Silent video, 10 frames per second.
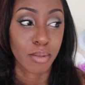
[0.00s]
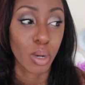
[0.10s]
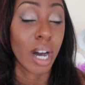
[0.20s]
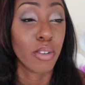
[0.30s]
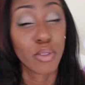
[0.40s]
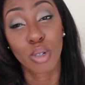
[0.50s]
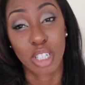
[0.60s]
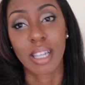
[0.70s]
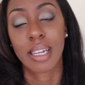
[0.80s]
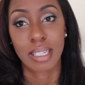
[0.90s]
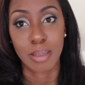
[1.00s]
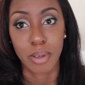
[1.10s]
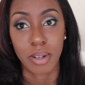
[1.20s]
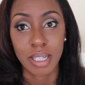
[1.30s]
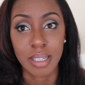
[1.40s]
Well, fortunately, to be
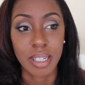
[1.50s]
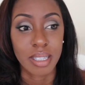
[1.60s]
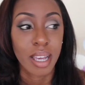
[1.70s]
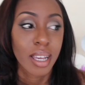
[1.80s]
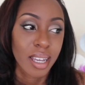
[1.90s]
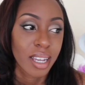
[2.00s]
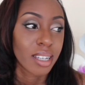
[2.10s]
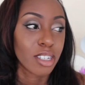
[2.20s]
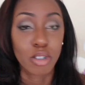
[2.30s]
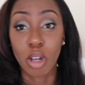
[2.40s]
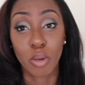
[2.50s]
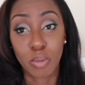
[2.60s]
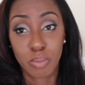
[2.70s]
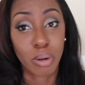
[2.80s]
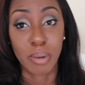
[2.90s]
honest, because you don't
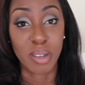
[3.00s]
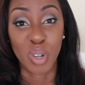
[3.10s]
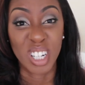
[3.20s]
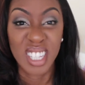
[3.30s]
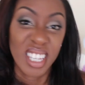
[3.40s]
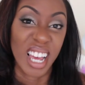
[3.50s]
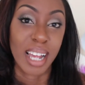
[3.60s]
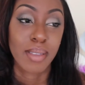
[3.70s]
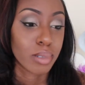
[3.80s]
probably want to see that.